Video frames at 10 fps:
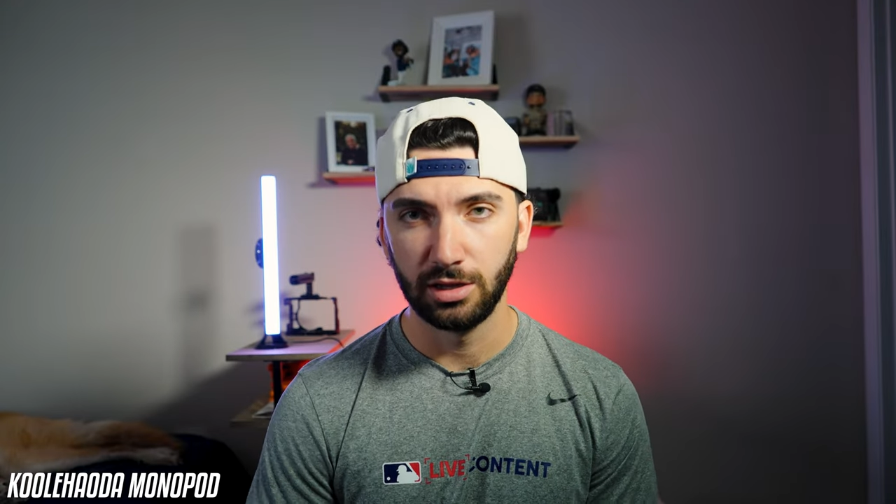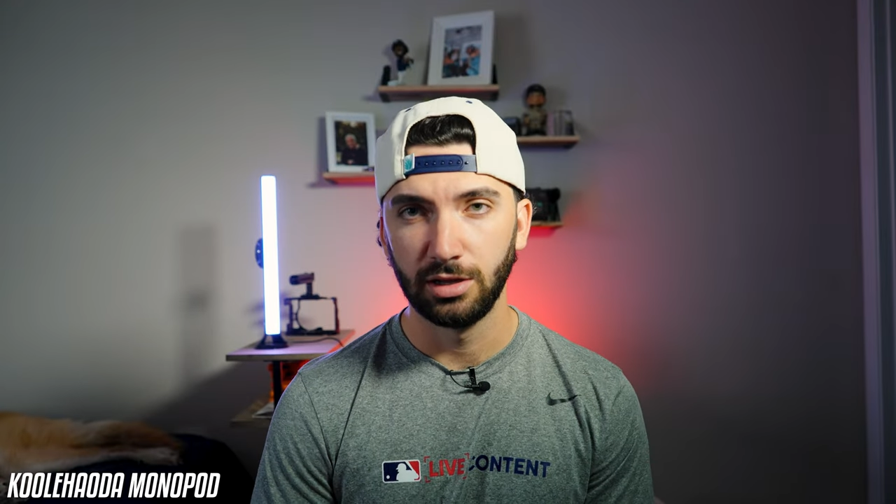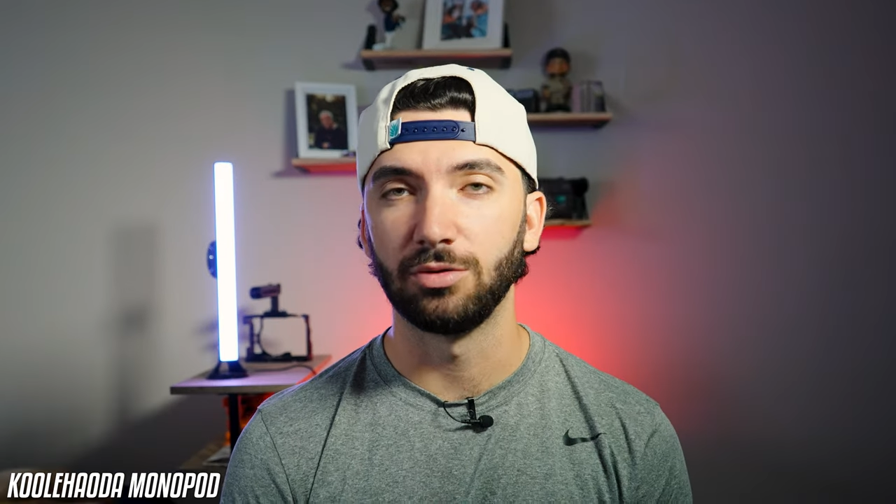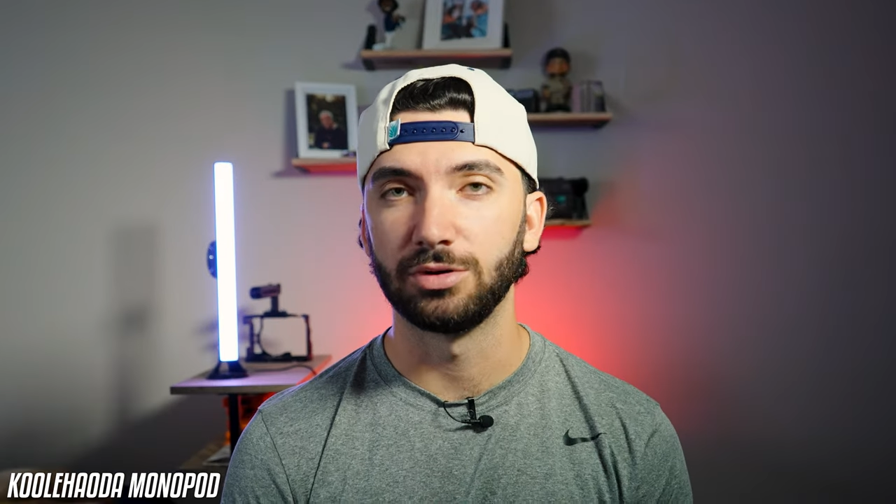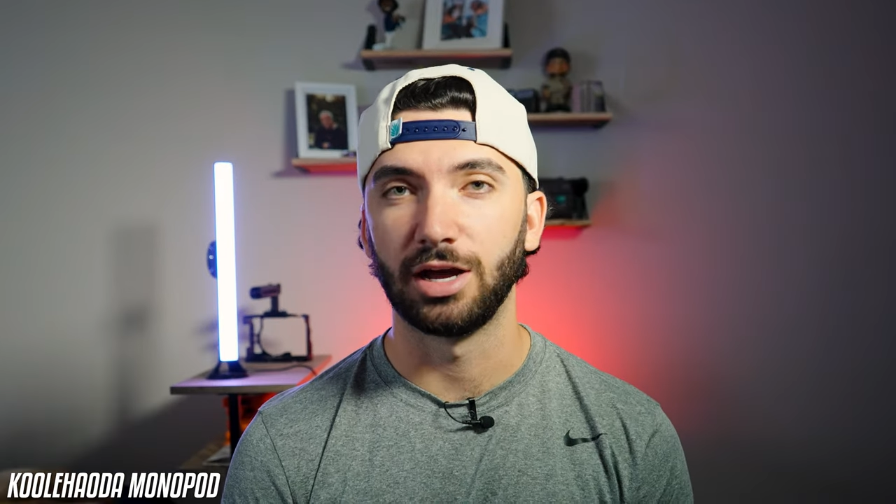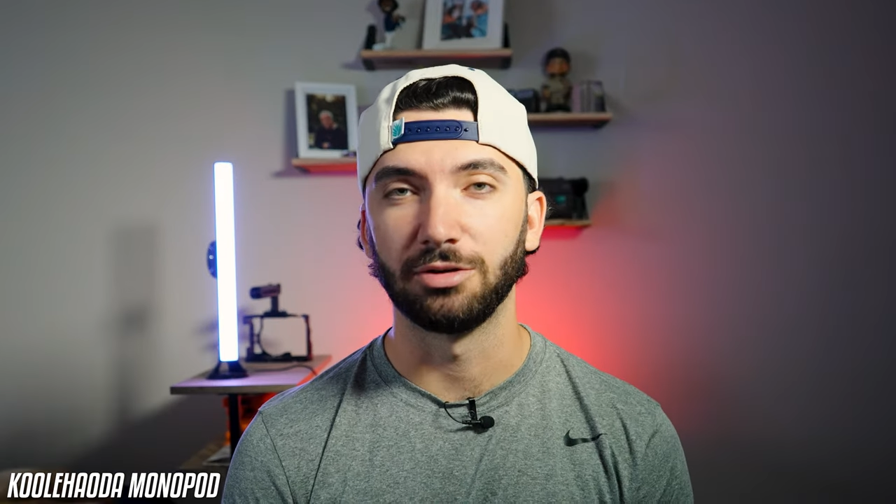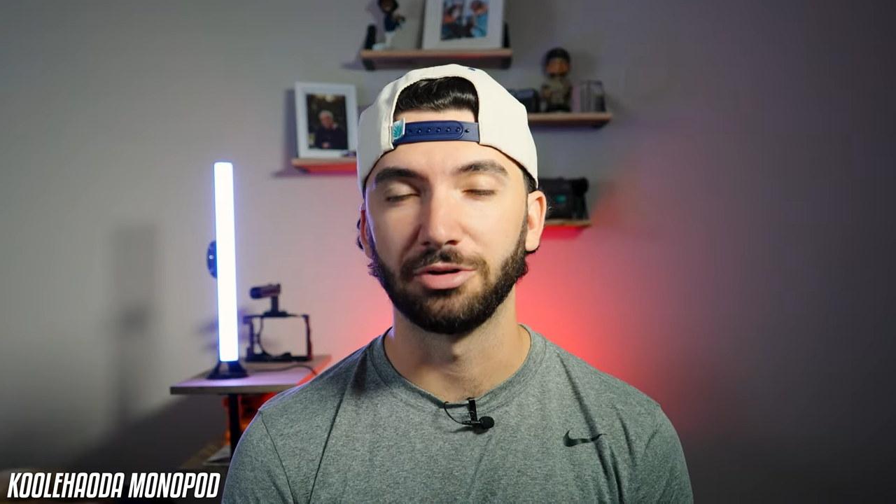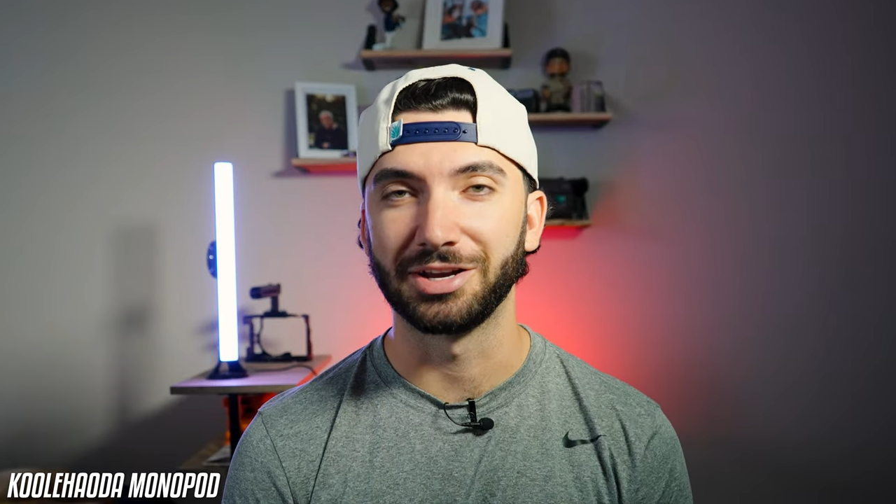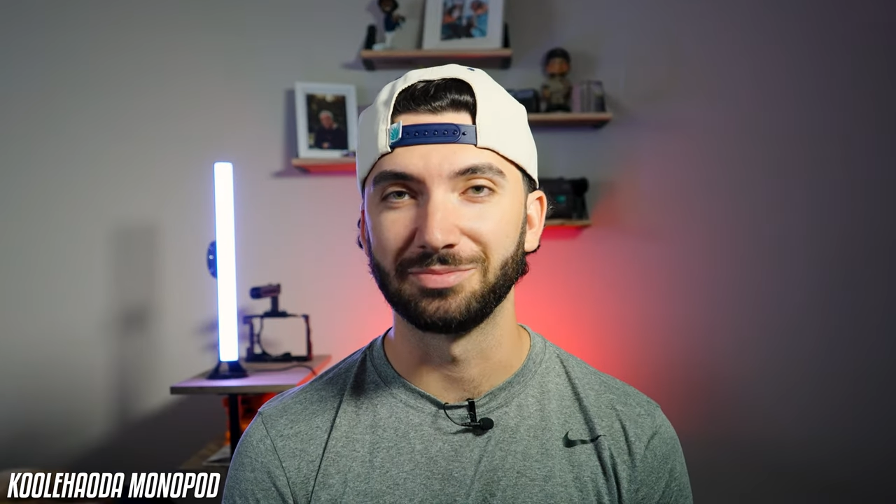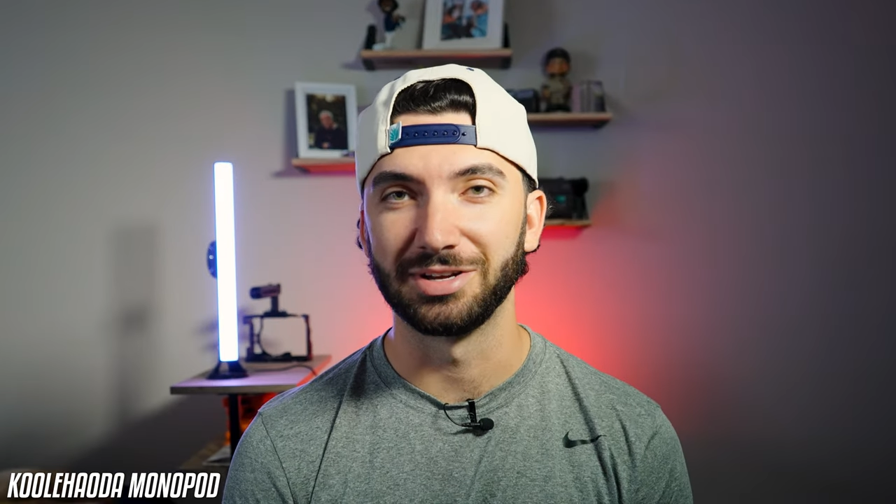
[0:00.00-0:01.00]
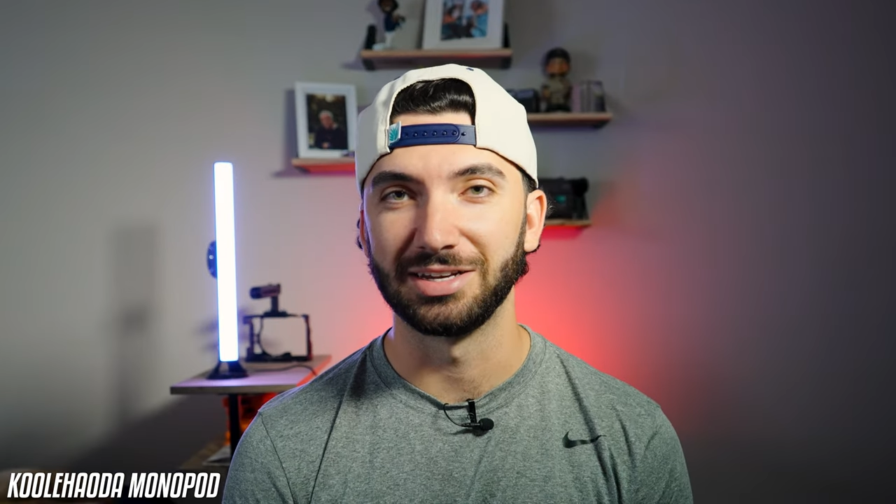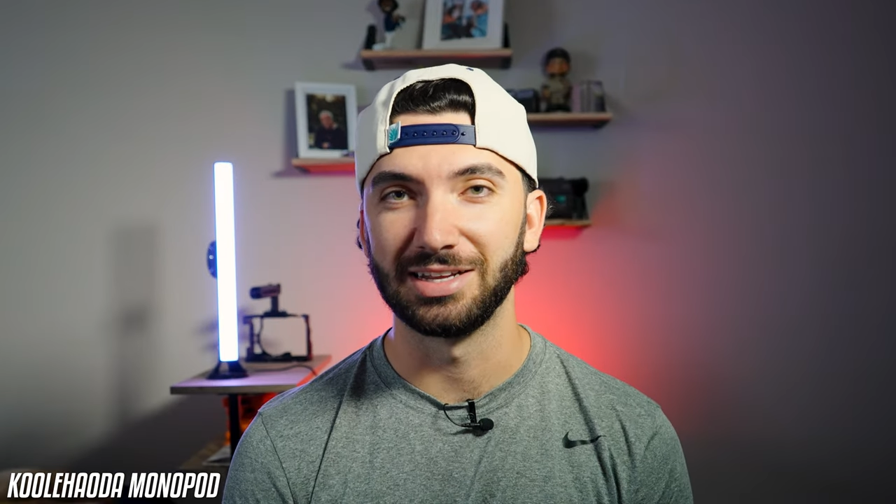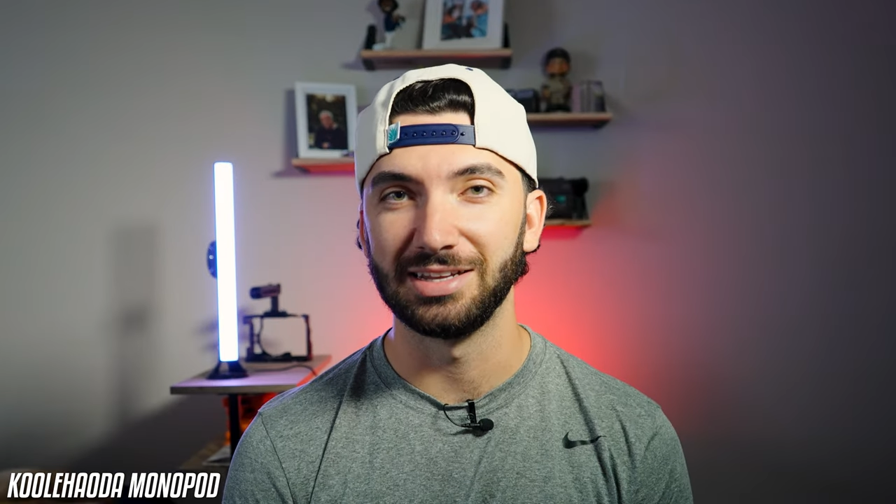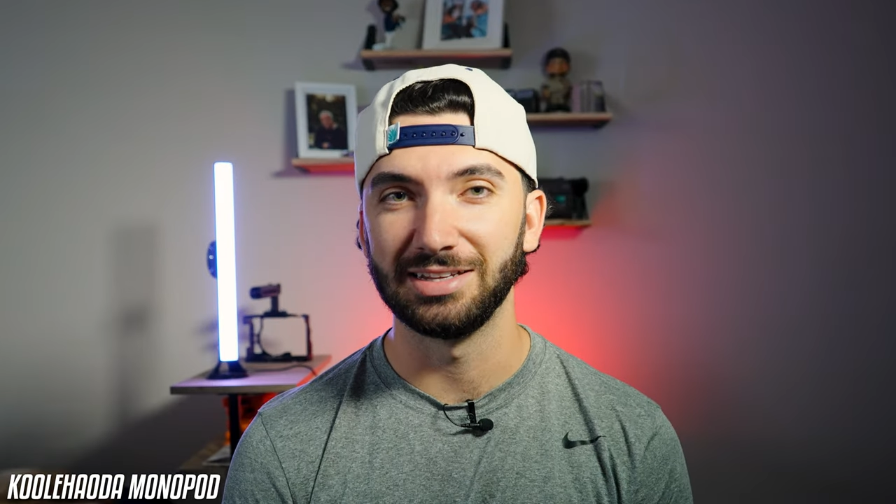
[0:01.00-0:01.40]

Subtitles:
I would not recommend it.